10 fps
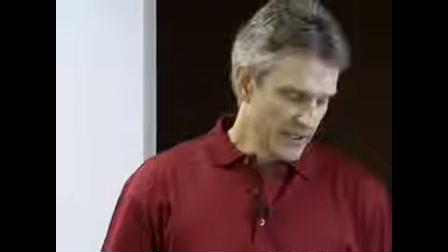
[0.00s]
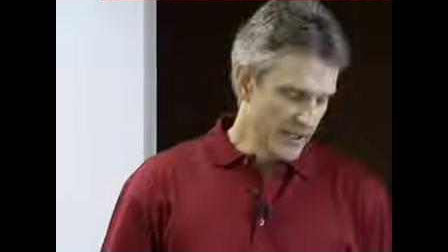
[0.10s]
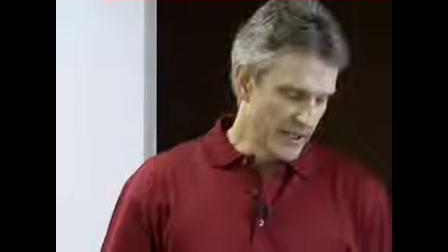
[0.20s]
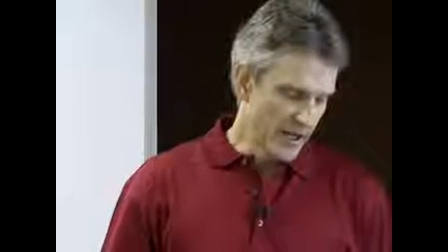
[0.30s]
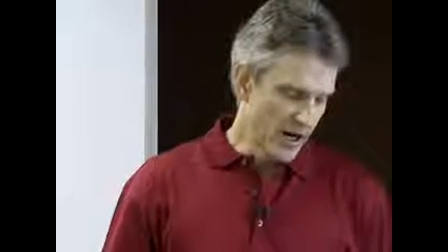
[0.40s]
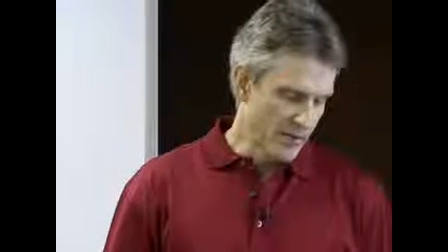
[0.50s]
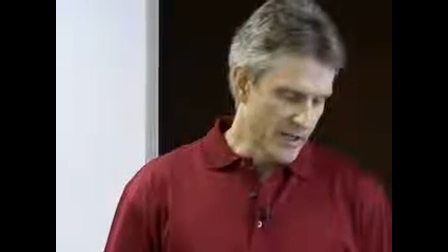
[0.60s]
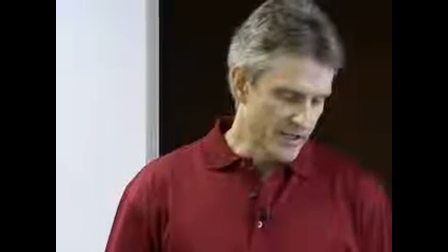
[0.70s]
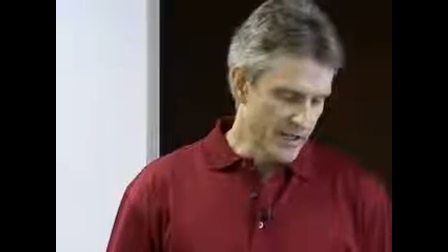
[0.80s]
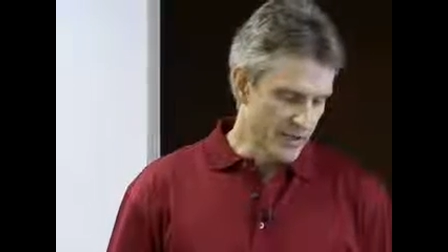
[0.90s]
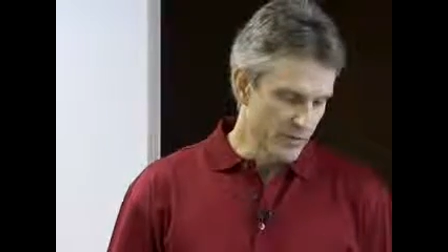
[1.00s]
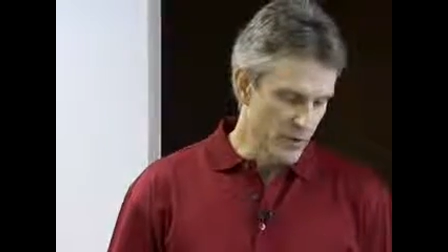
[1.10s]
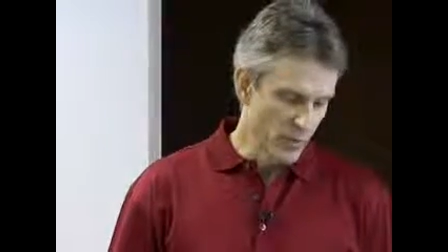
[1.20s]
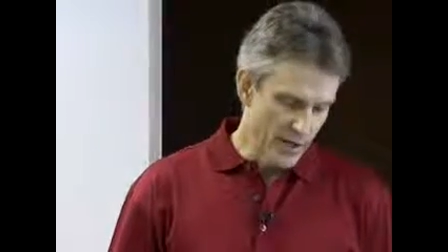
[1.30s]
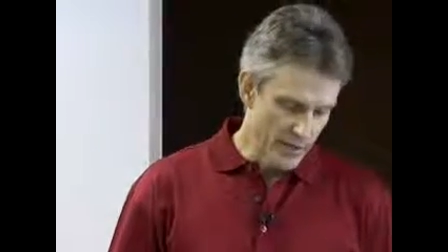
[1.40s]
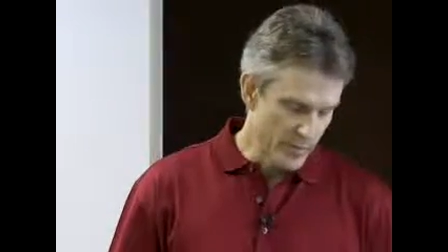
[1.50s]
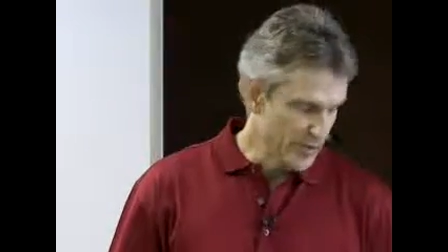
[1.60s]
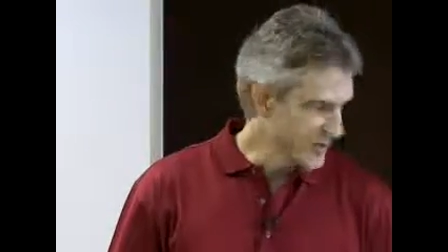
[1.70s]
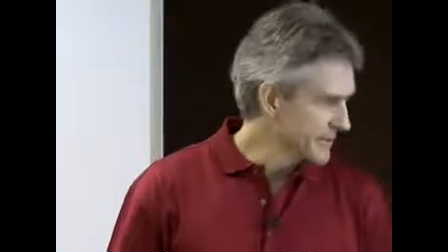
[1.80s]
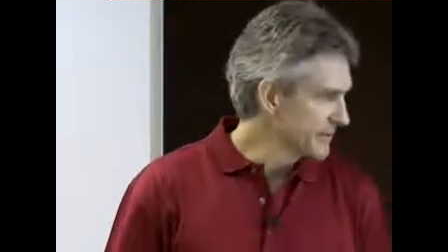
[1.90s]
Okay, harmonization with one other
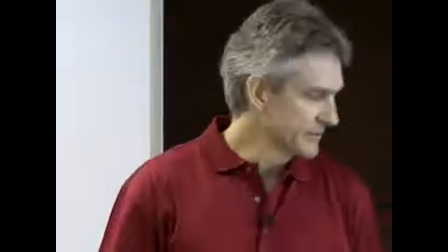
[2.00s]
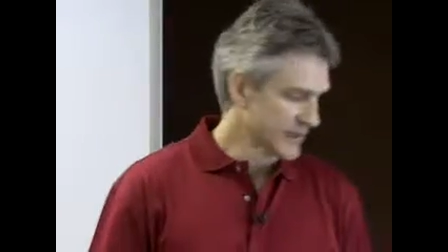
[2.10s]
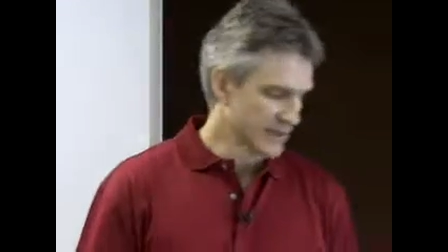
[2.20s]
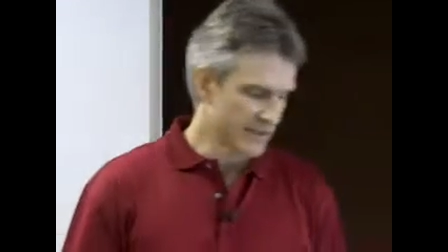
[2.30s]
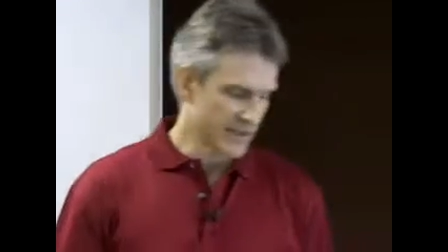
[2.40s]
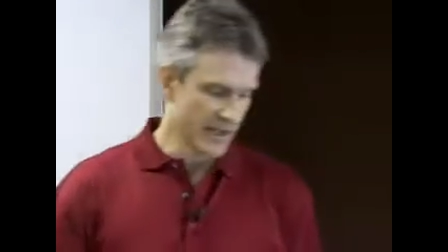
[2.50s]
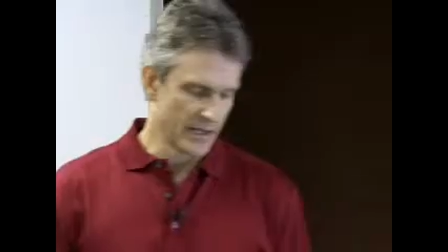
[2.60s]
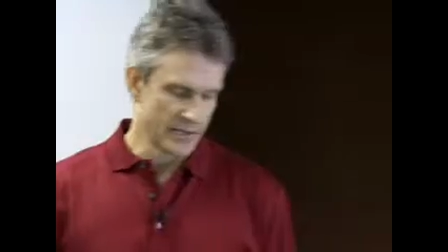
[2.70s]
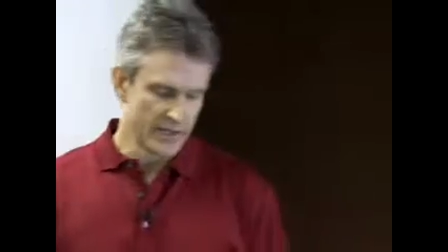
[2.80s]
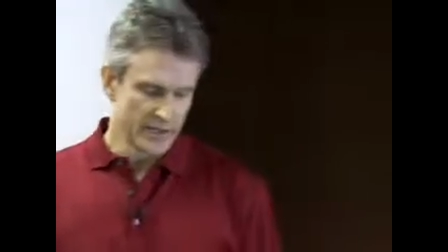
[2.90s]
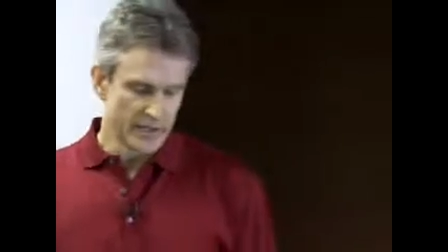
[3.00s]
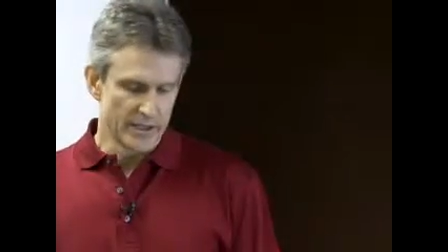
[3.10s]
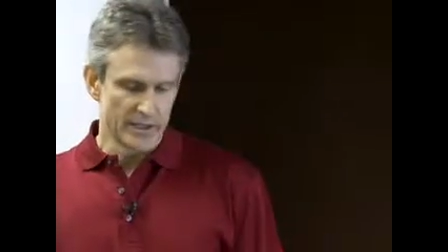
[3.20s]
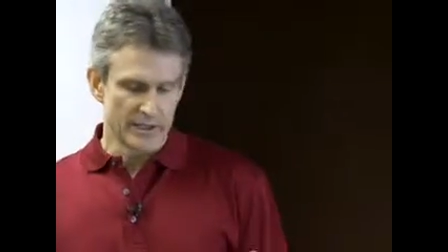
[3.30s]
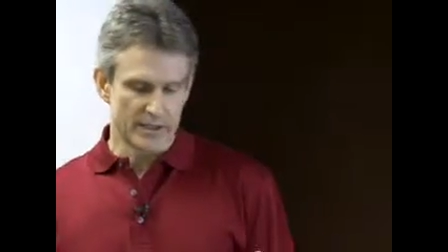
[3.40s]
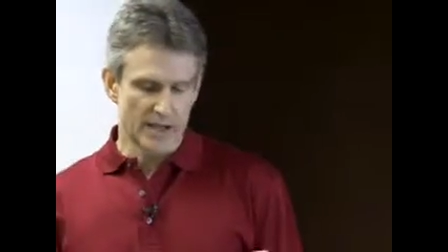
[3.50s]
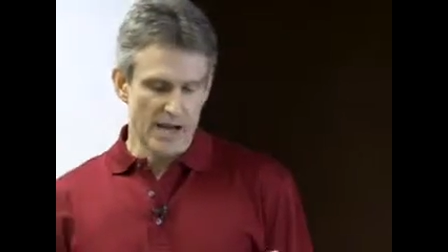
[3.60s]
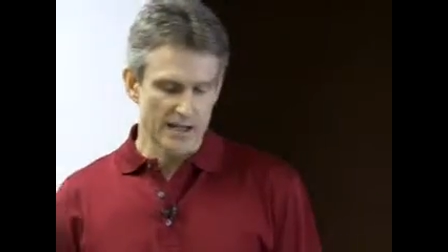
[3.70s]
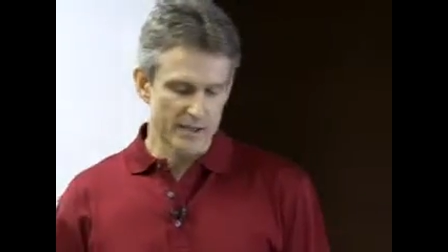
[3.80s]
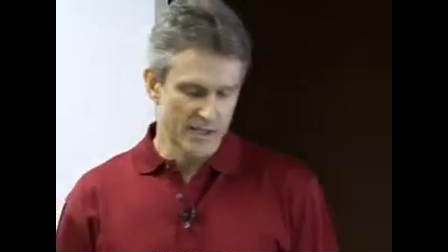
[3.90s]
person, like we said, is the
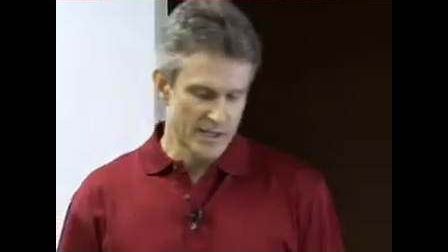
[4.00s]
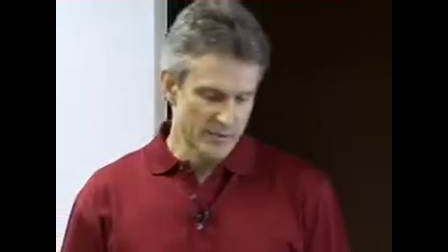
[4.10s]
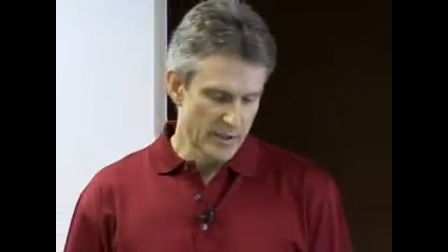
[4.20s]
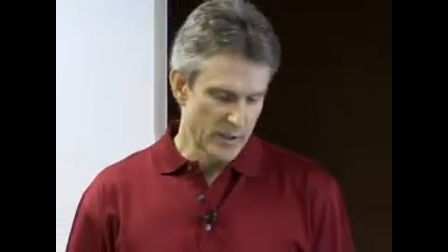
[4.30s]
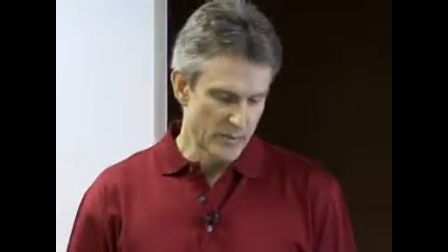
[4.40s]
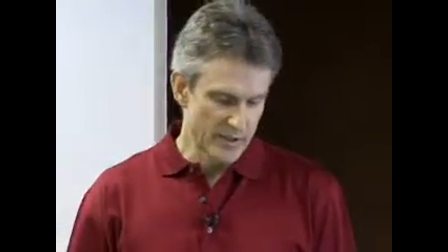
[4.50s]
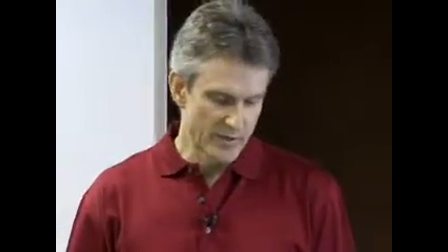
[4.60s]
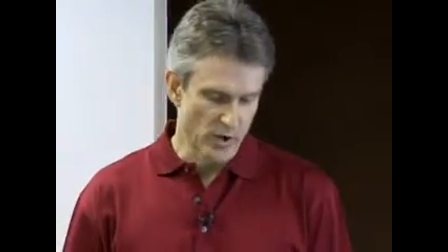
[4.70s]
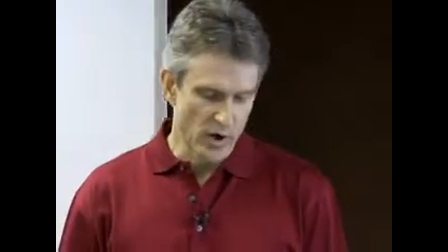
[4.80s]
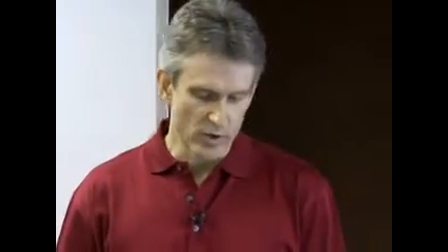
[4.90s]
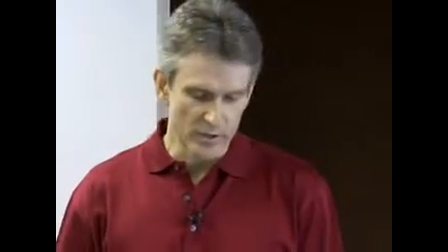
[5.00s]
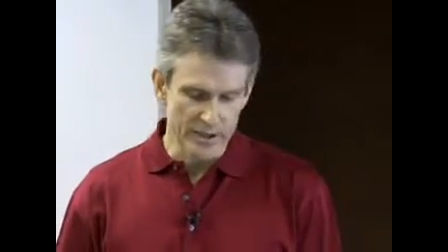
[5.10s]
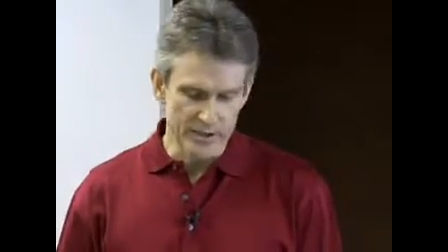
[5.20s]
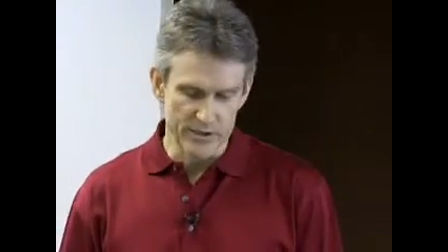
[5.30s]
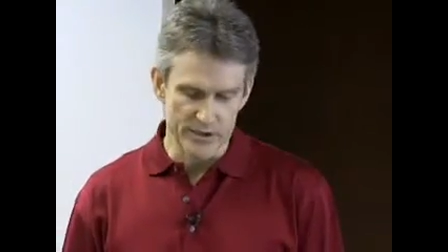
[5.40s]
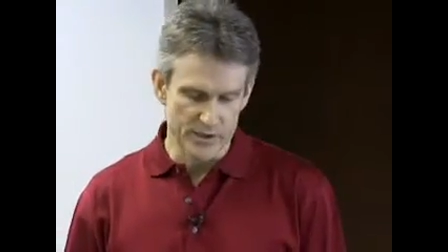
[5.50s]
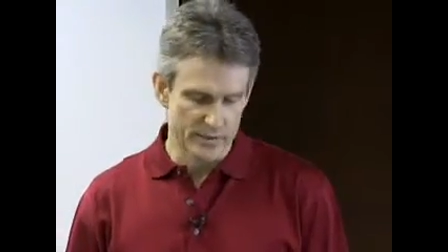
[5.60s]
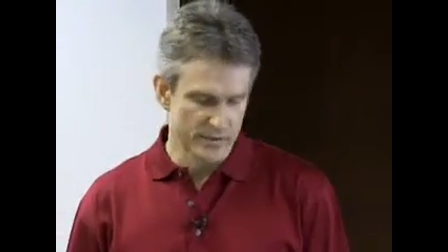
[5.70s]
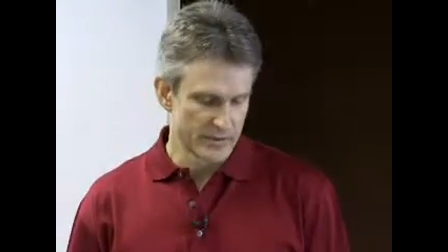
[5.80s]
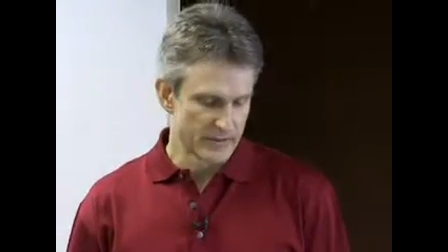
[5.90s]
cosmic purpose for all
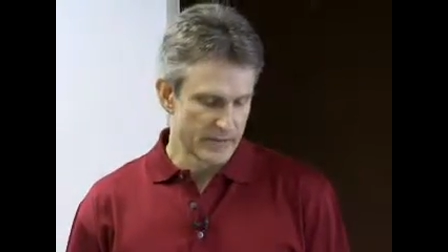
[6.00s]
relationships.